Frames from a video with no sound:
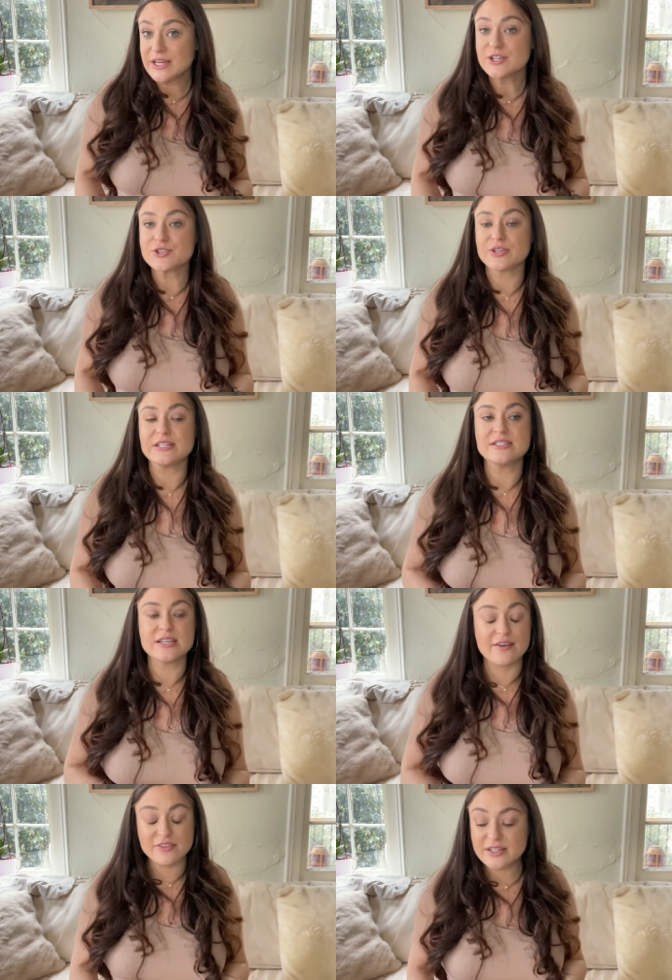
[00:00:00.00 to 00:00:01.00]
so they
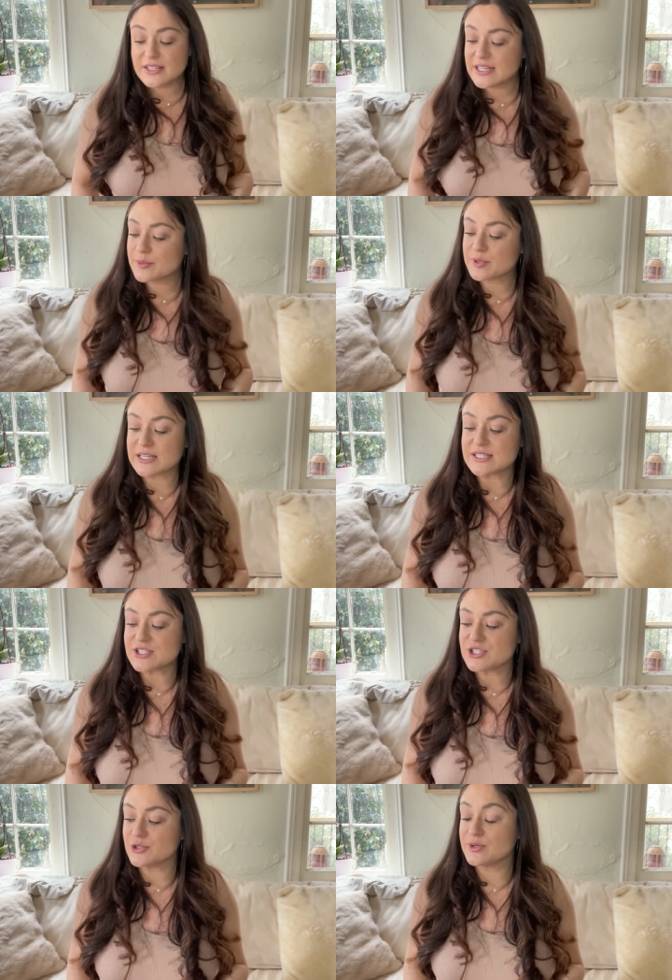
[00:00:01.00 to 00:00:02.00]
definitely need a place
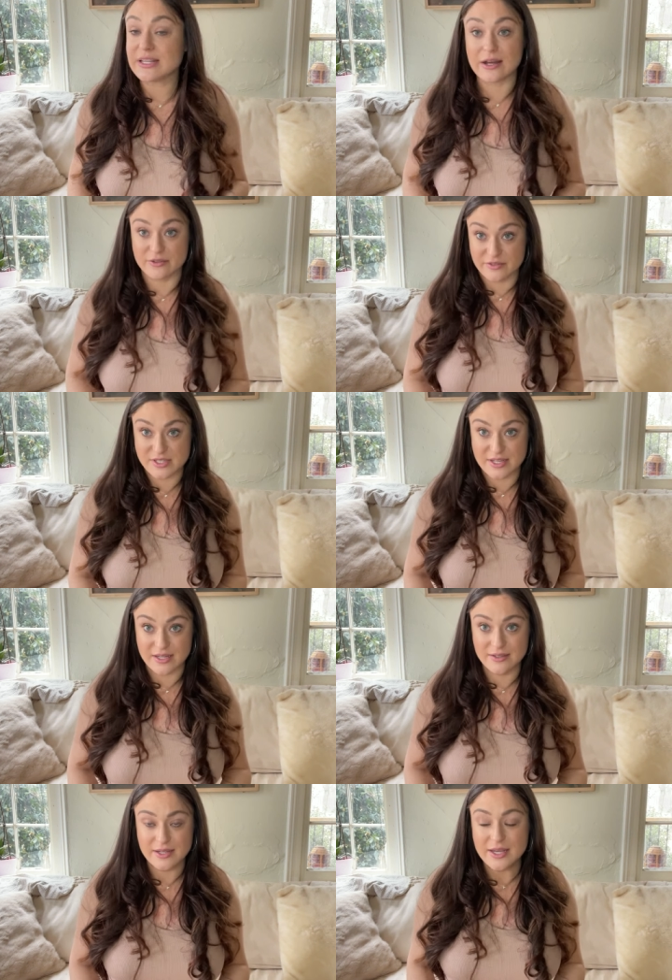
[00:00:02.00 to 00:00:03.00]
to get out of the
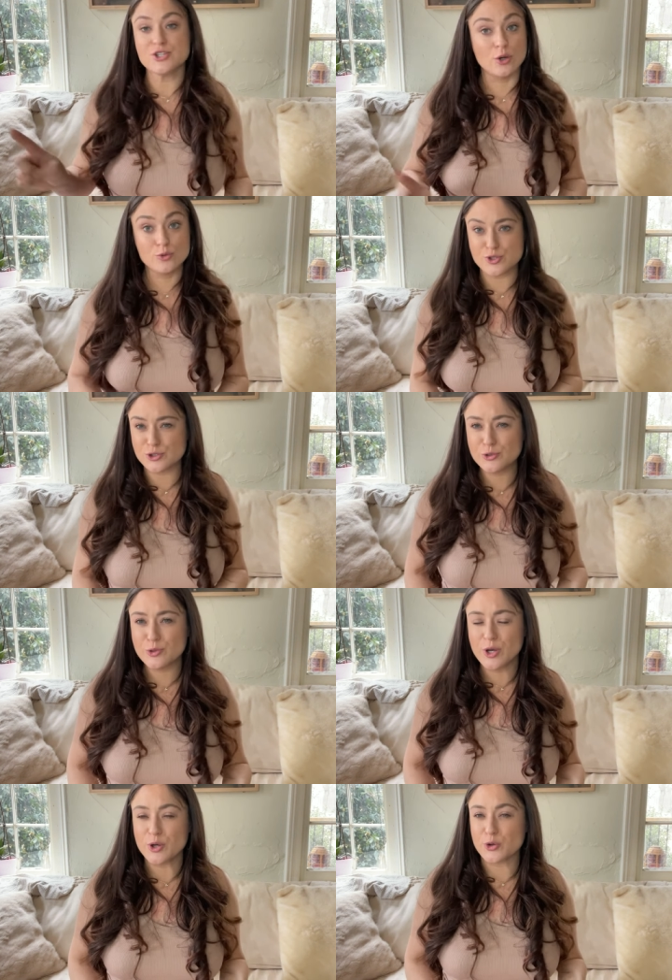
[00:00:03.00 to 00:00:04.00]
sun. Don't do
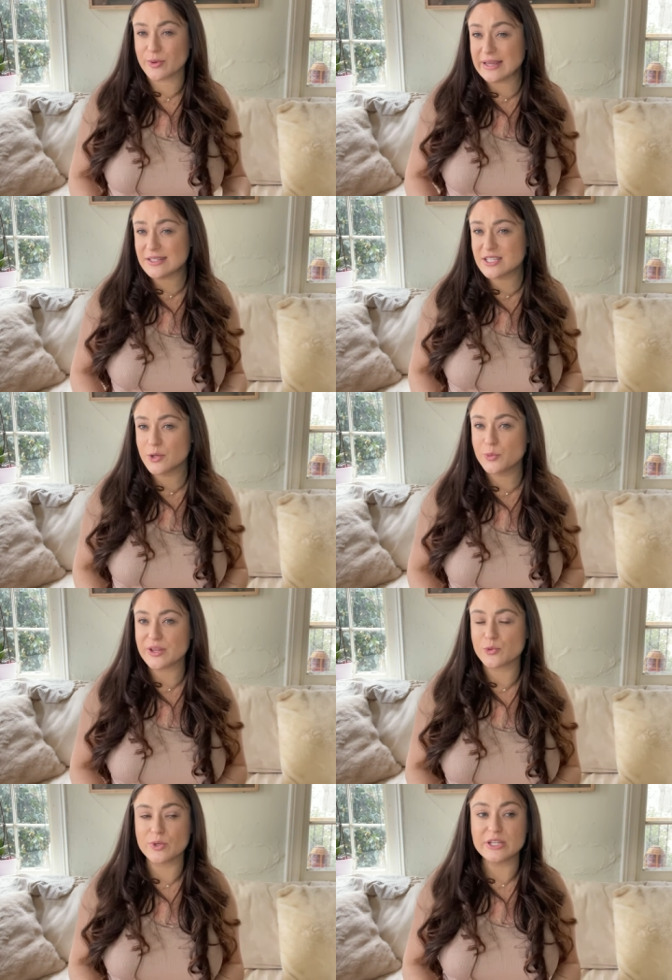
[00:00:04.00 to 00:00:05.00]
great
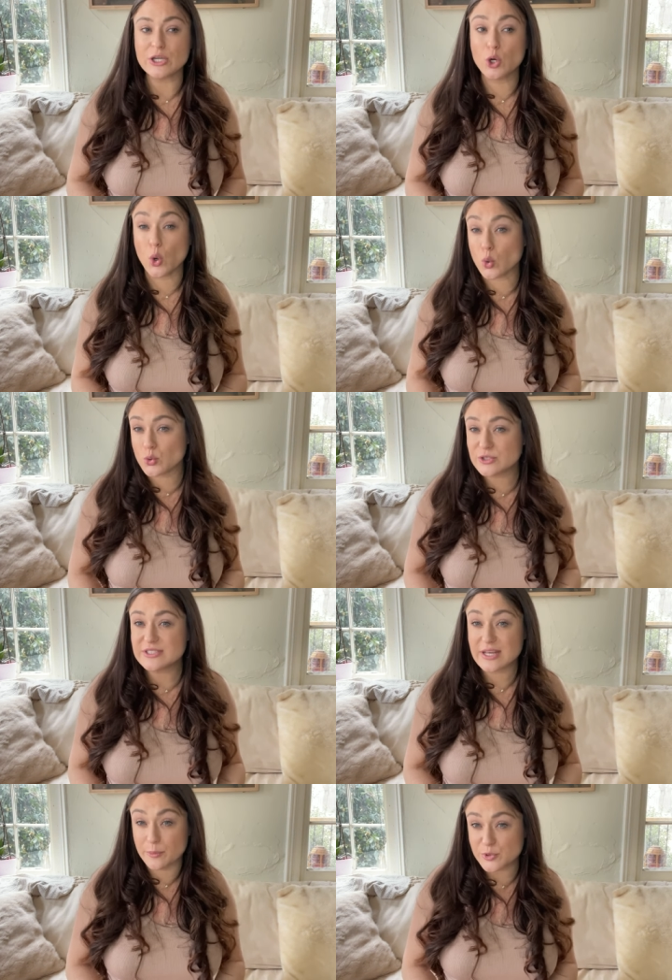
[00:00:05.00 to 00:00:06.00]
with really cold
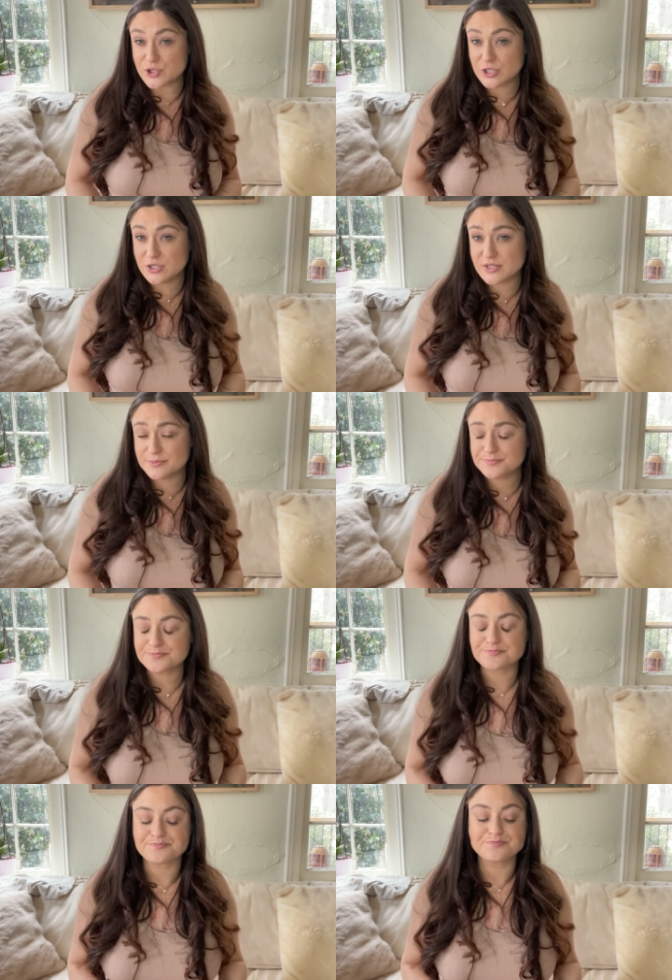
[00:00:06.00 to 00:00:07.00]
temperatures.
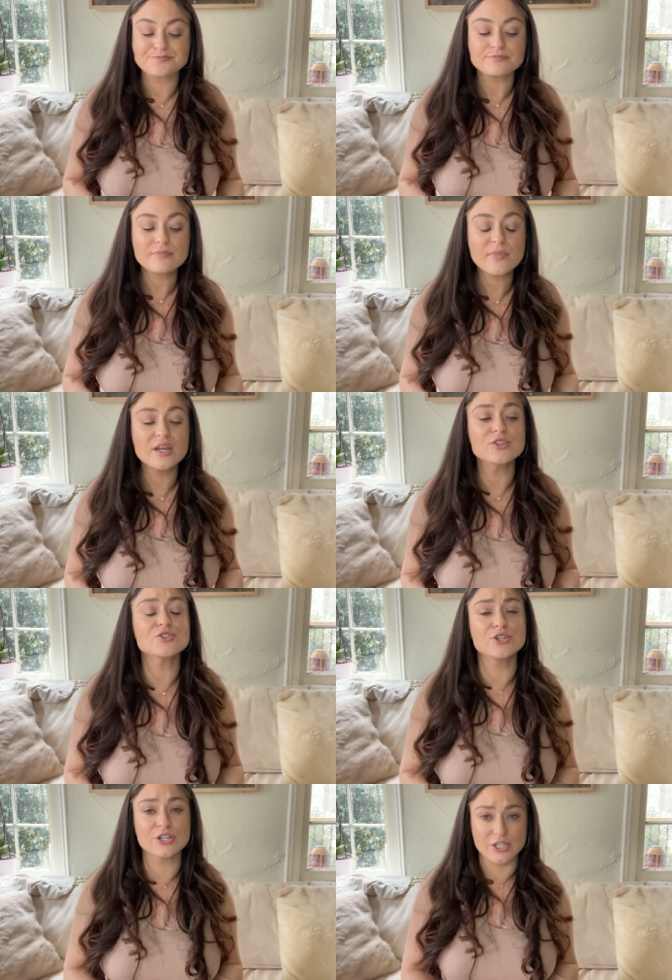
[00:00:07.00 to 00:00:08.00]
So
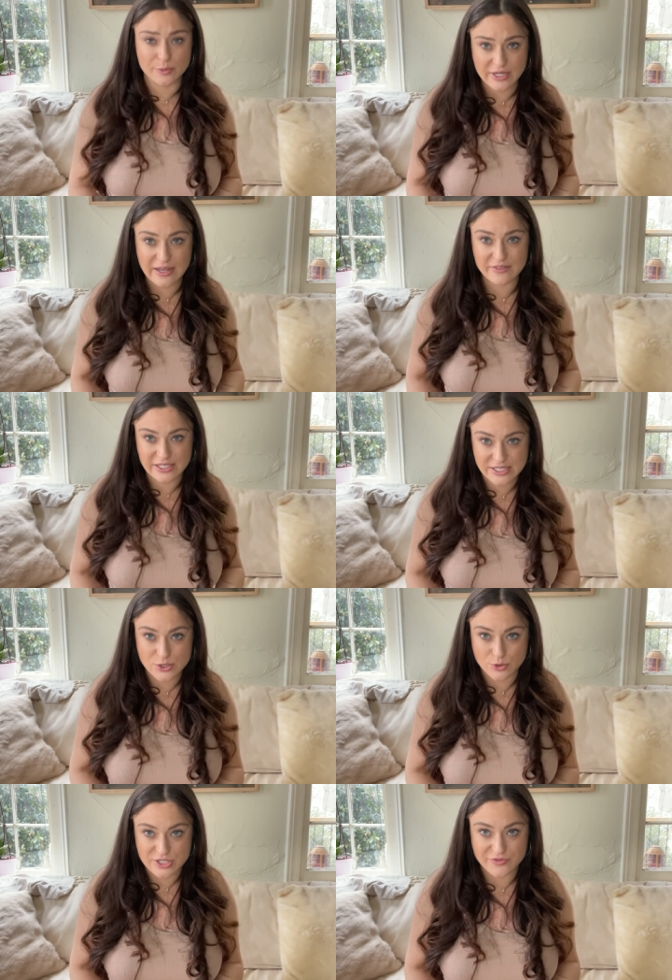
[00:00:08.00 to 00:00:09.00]
you're gonna wanna have a heat
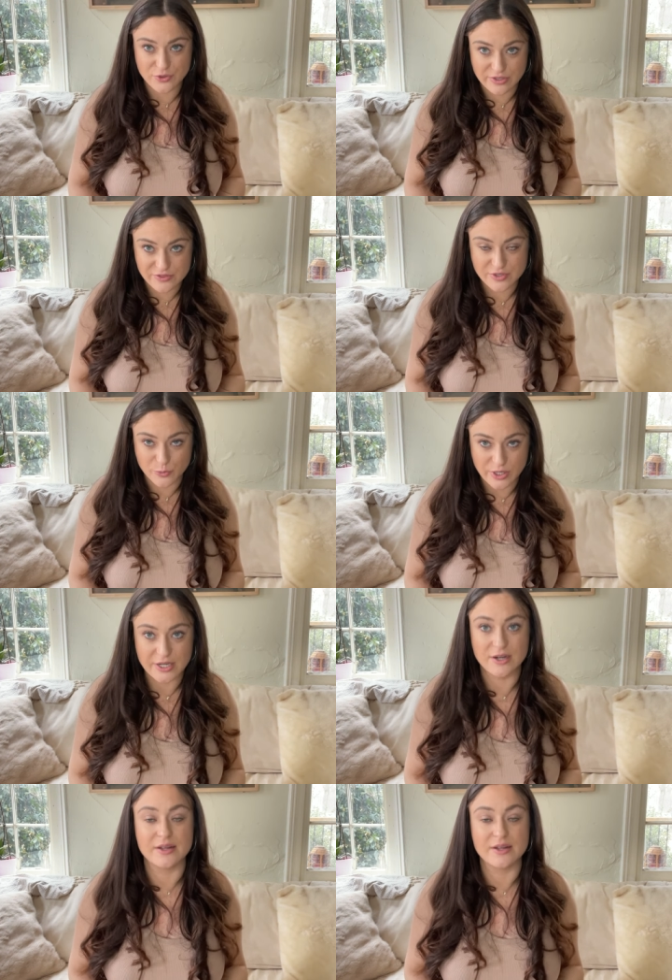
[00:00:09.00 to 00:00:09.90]
source if you live somewhere